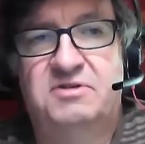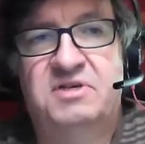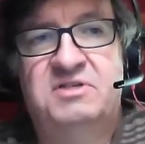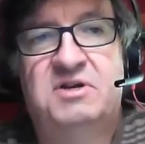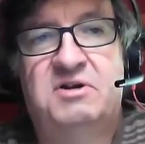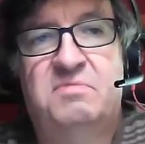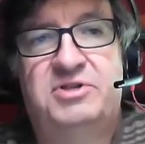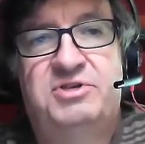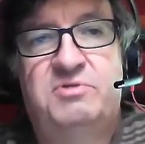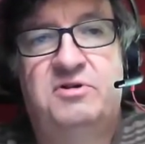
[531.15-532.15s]
So these are
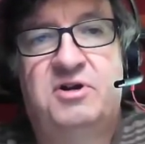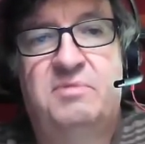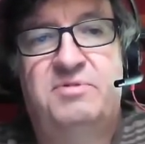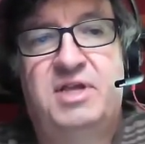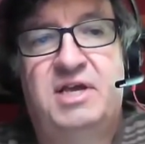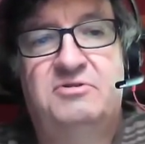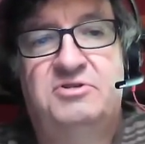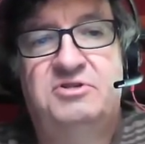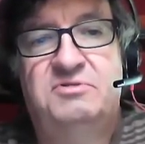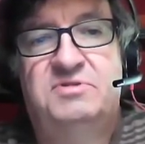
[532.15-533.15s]
multi-walled carbon
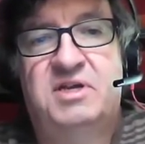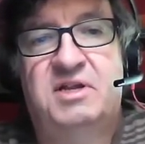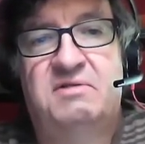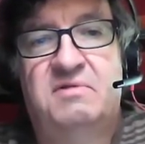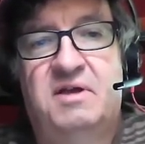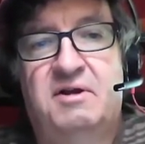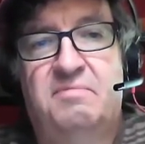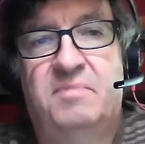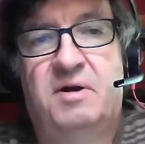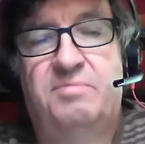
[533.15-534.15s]
nanotubes that
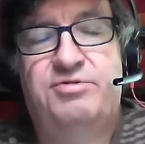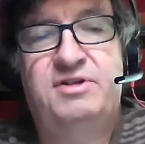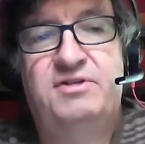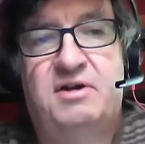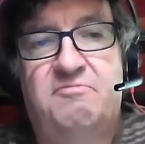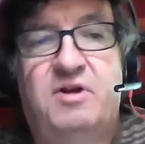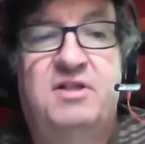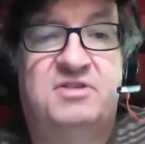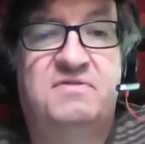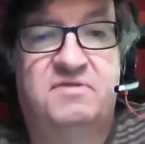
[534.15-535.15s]
are, are pretty lo-
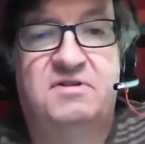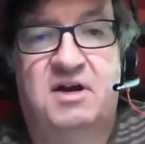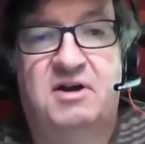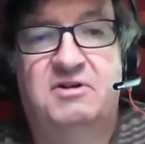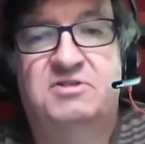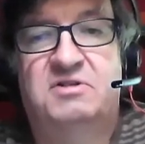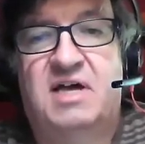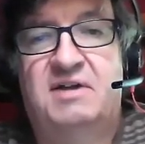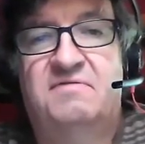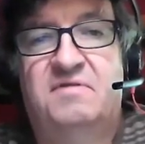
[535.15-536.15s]
relatively large, a
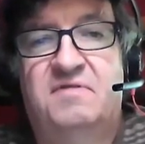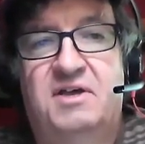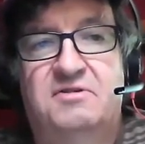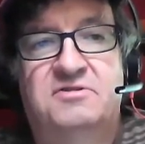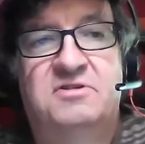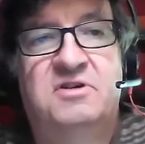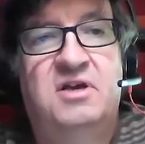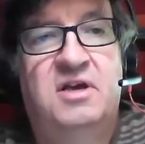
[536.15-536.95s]
lot of layers,